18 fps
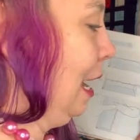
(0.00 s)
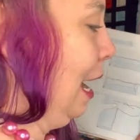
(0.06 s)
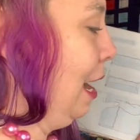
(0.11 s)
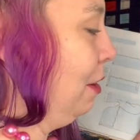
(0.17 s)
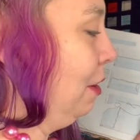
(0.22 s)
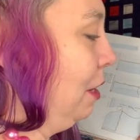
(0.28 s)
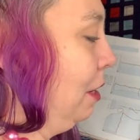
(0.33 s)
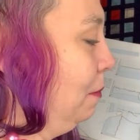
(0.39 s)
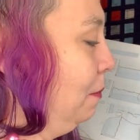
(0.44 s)

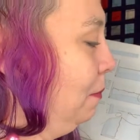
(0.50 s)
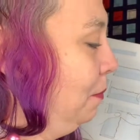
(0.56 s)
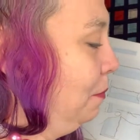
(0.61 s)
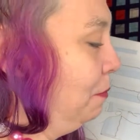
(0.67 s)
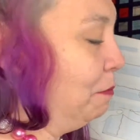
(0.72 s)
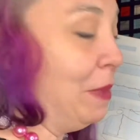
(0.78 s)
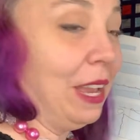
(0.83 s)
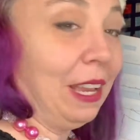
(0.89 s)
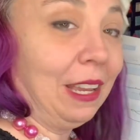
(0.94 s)
how to
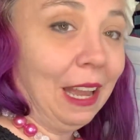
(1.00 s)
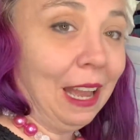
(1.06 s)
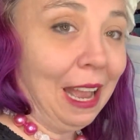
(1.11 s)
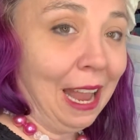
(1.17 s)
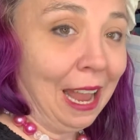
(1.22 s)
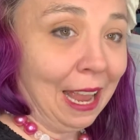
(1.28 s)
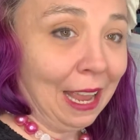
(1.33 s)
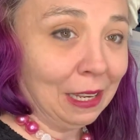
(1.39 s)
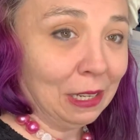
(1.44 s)
make a
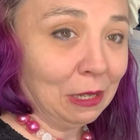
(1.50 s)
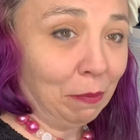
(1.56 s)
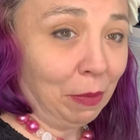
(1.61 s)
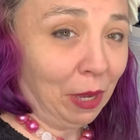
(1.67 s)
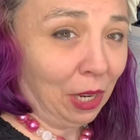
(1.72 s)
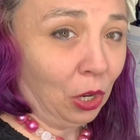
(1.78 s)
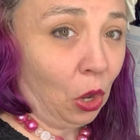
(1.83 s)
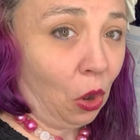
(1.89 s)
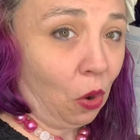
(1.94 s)
hand
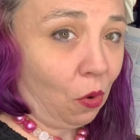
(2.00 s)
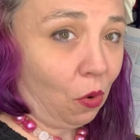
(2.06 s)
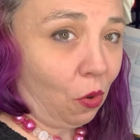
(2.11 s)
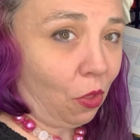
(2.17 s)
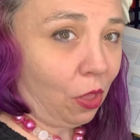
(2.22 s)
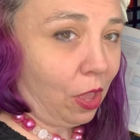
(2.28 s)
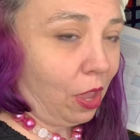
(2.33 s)
buttonhole,